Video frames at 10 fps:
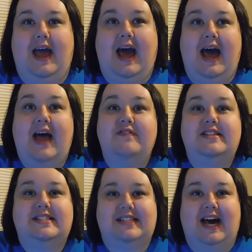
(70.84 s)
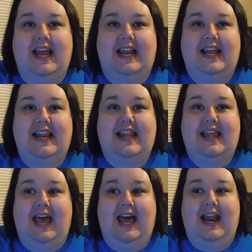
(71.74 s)
I've decided
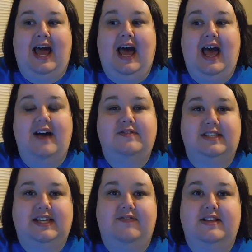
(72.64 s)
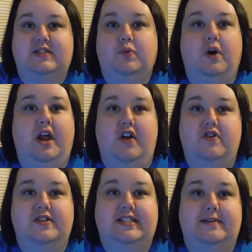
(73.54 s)
that I have to give this
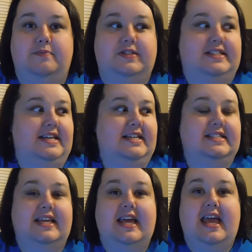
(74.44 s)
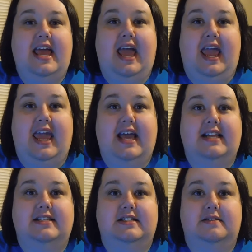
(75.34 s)
110%.
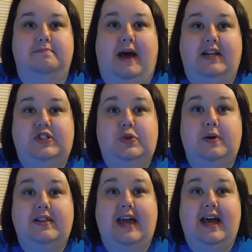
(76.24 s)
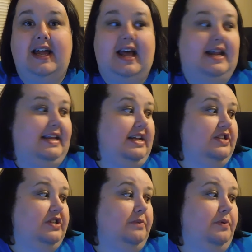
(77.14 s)
And by doing that, I
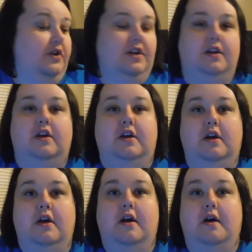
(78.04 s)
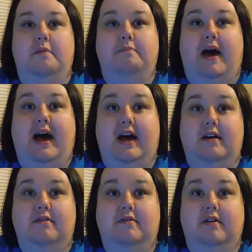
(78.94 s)
need to put
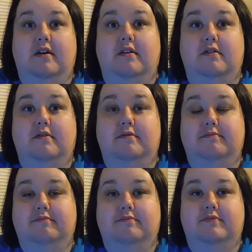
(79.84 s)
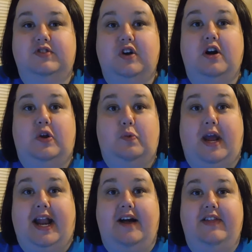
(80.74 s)
my starting
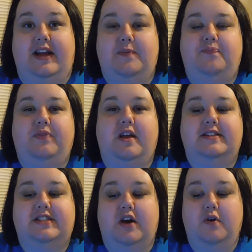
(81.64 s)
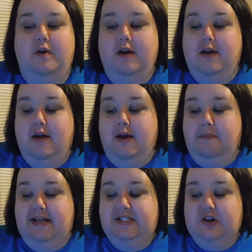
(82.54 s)
weight out there. So
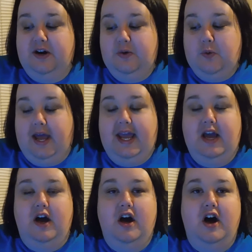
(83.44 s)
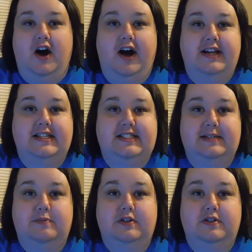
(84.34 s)
my starting weight on
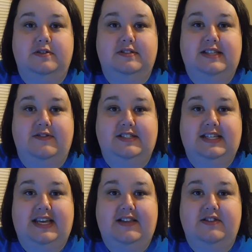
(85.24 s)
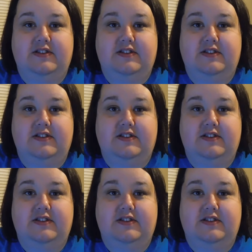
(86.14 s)
December 17th,